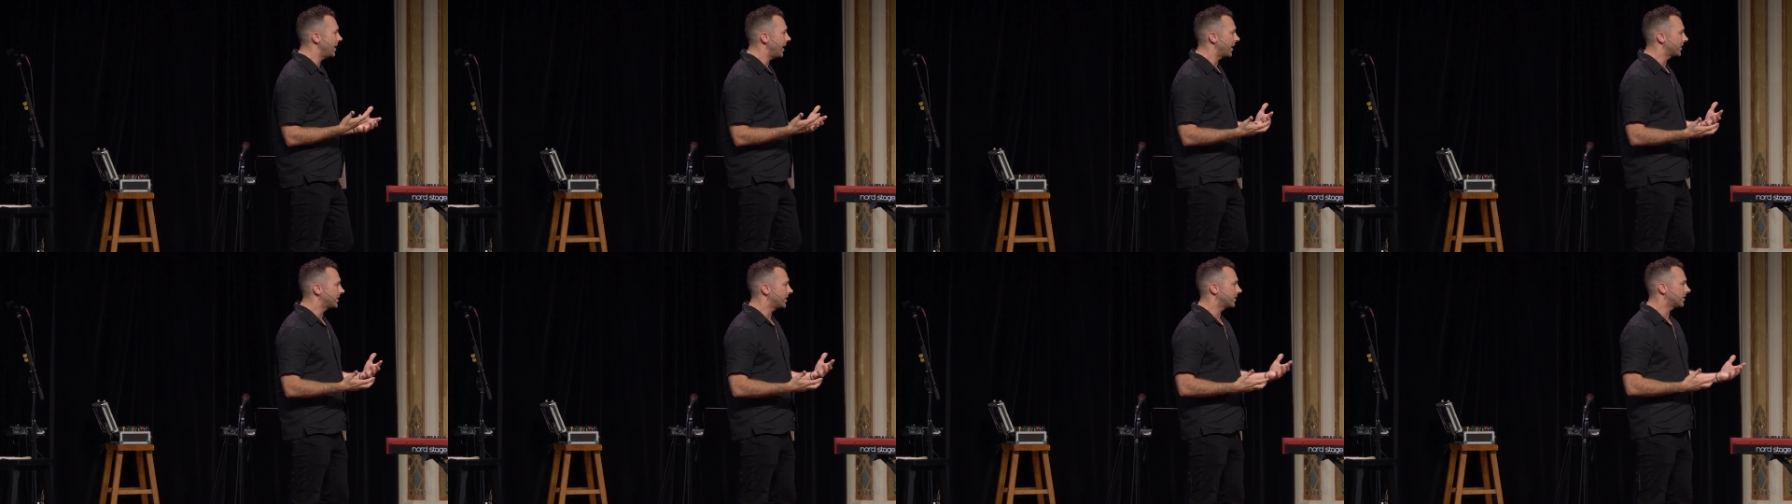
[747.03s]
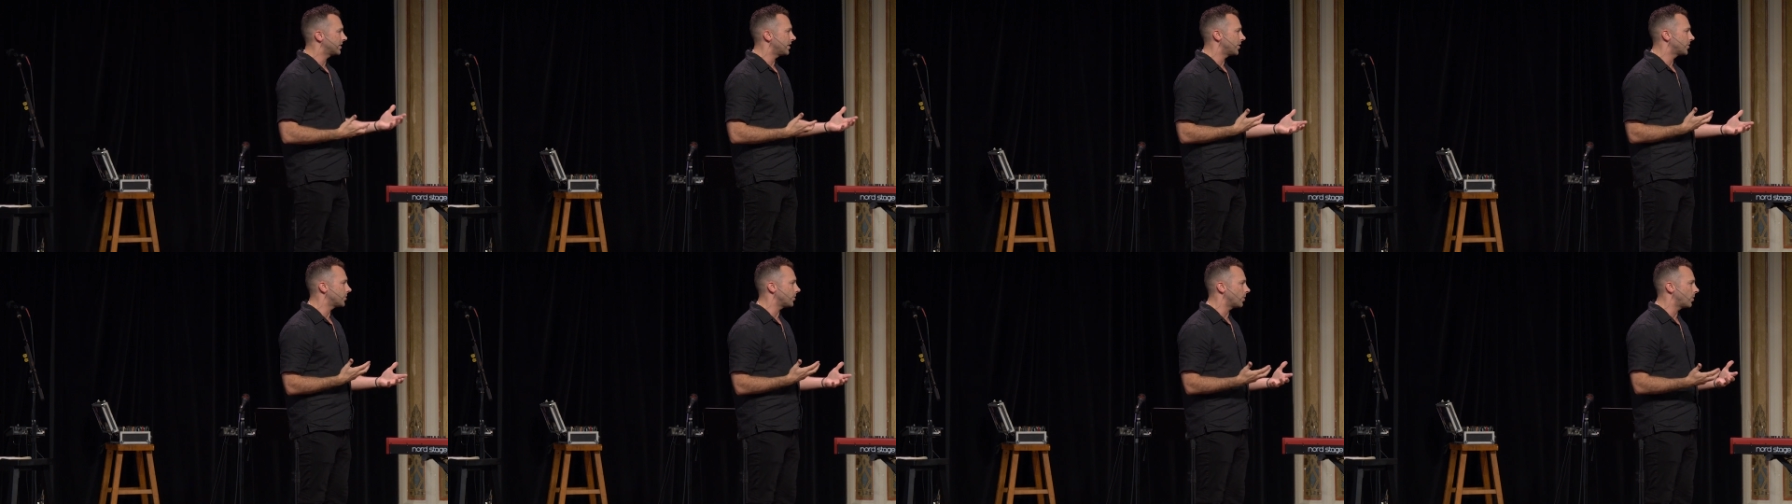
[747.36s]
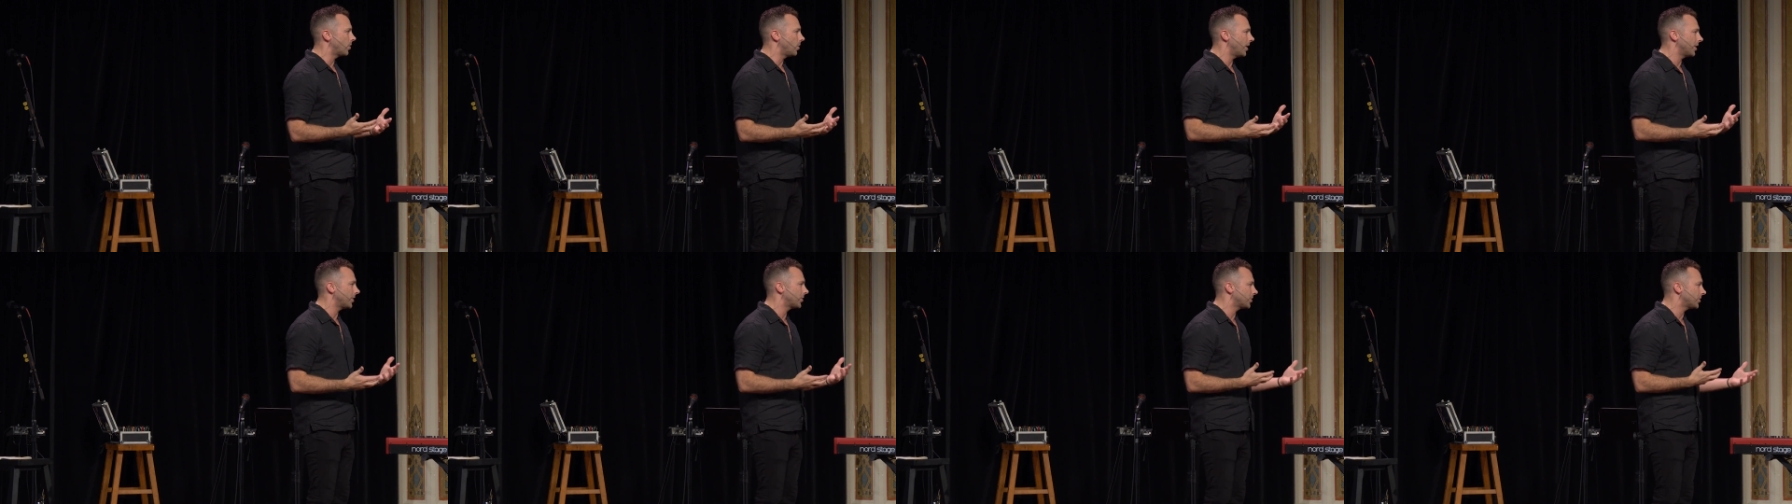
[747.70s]
existential
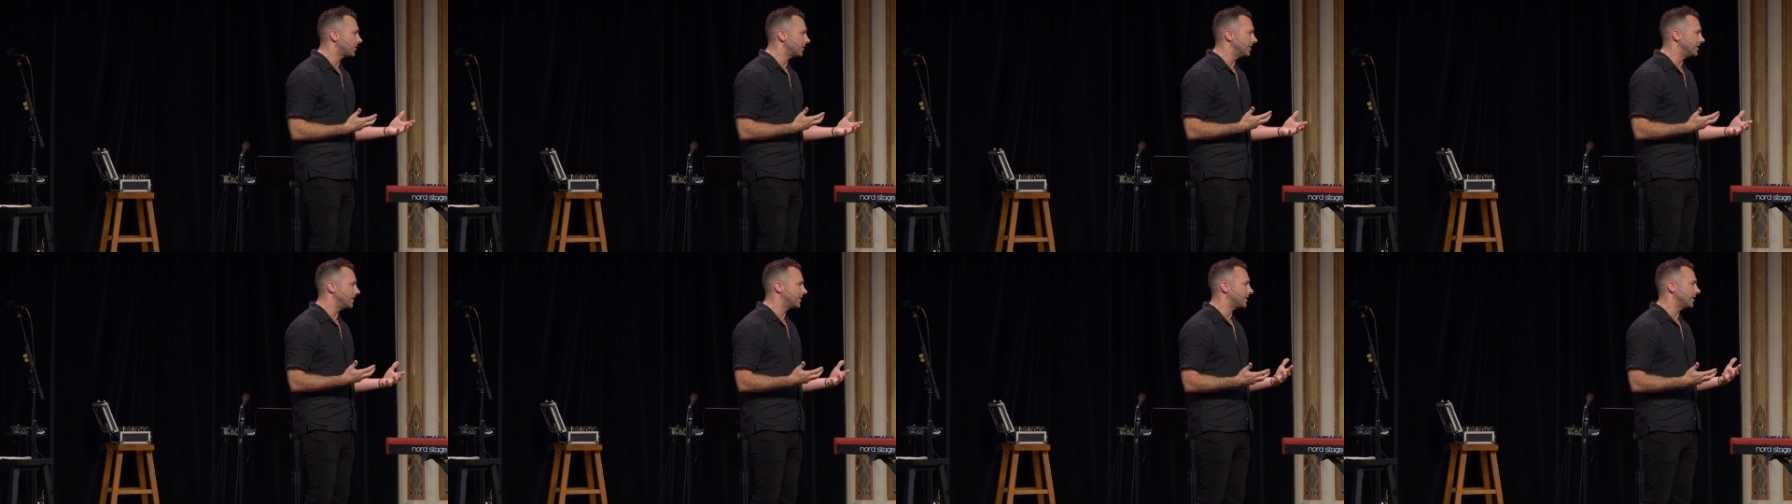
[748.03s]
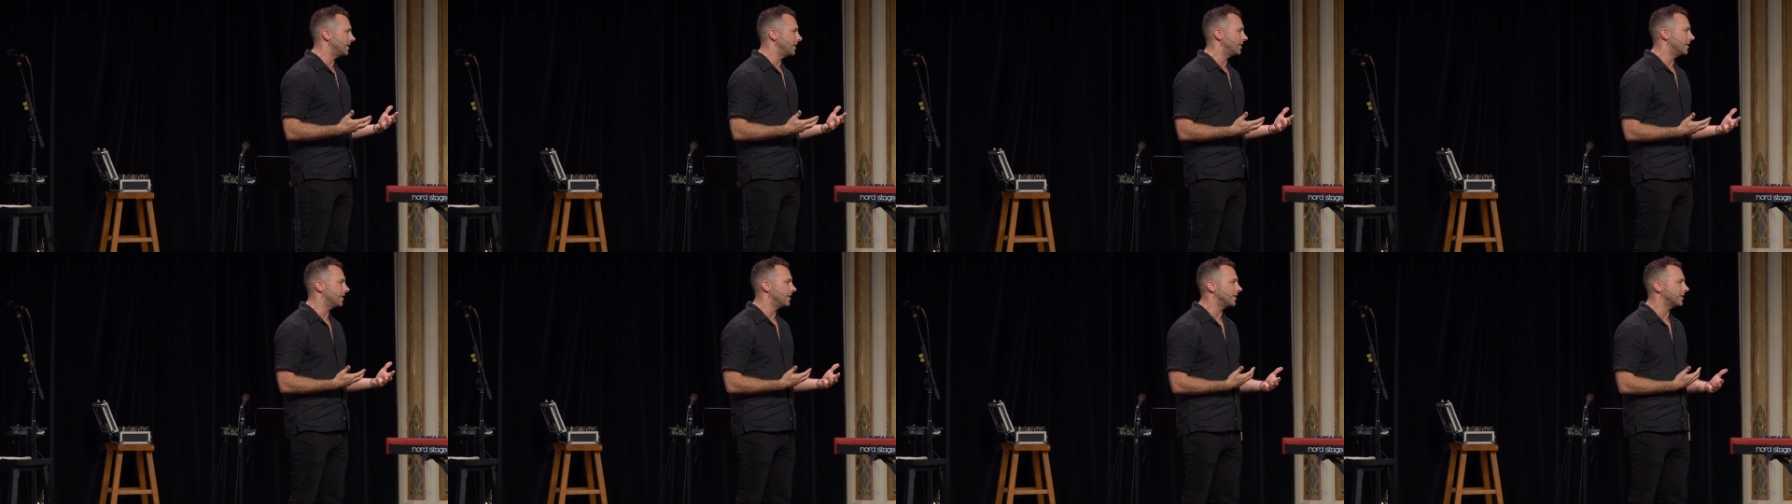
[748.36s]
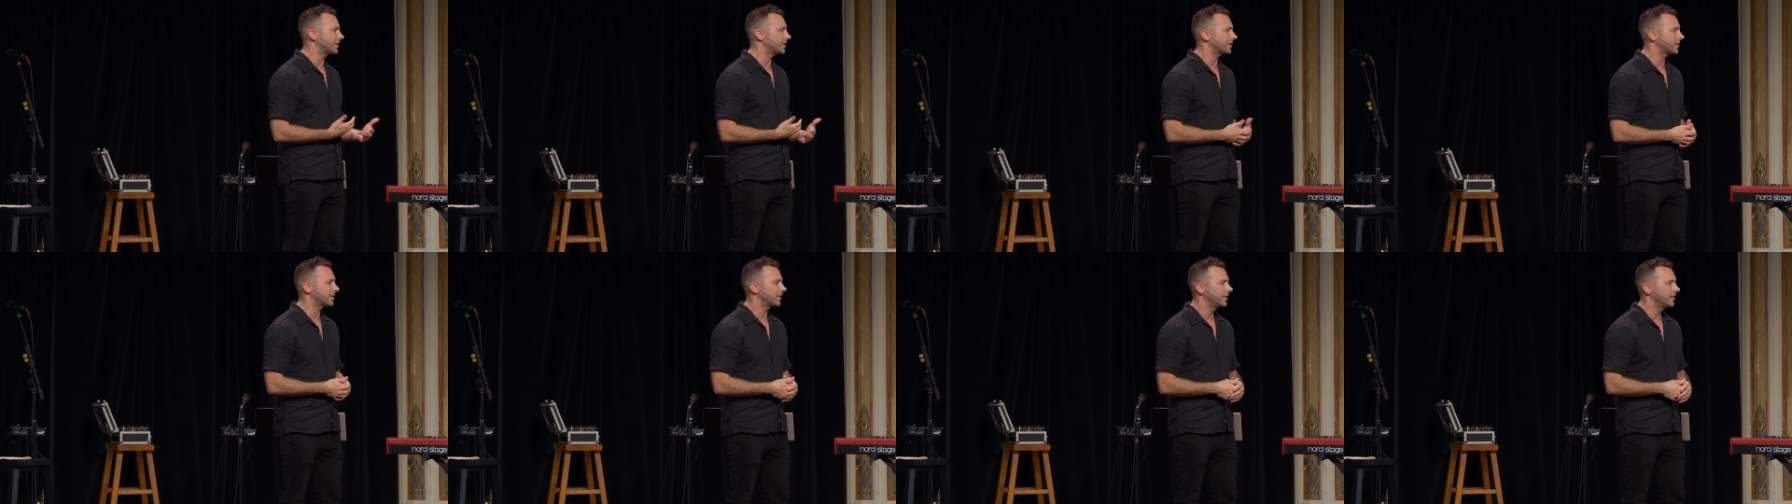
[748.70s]
questions in
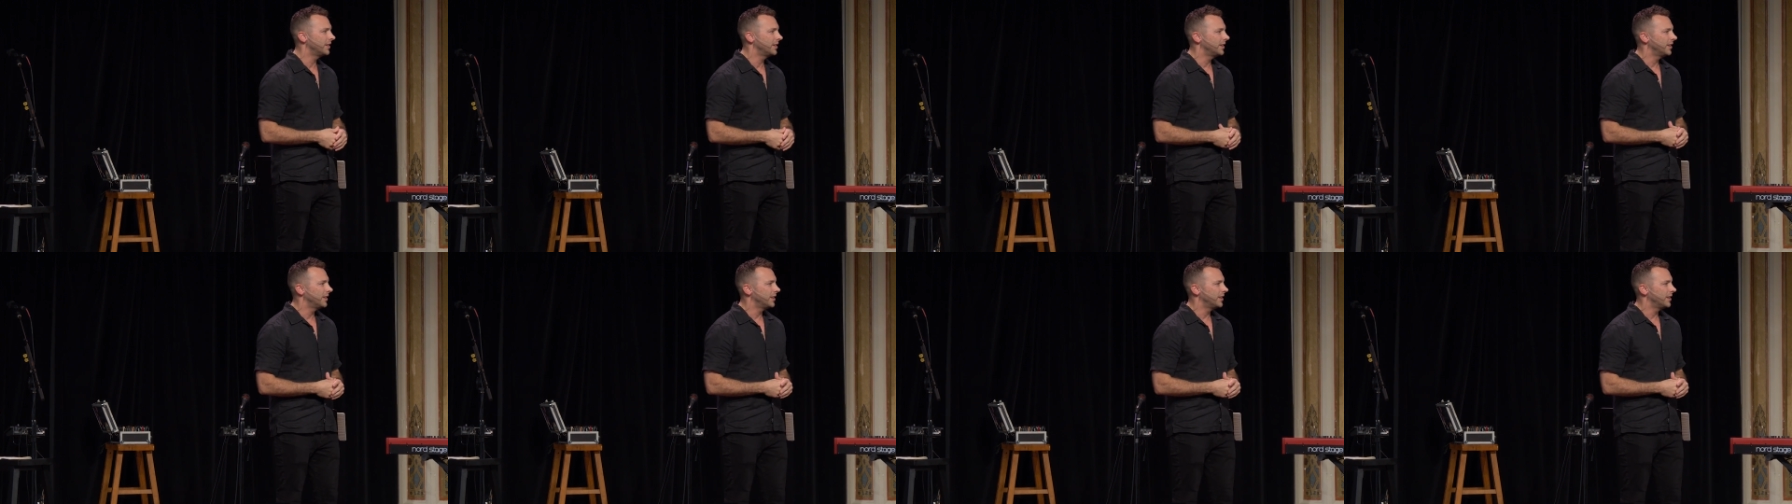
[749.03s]
us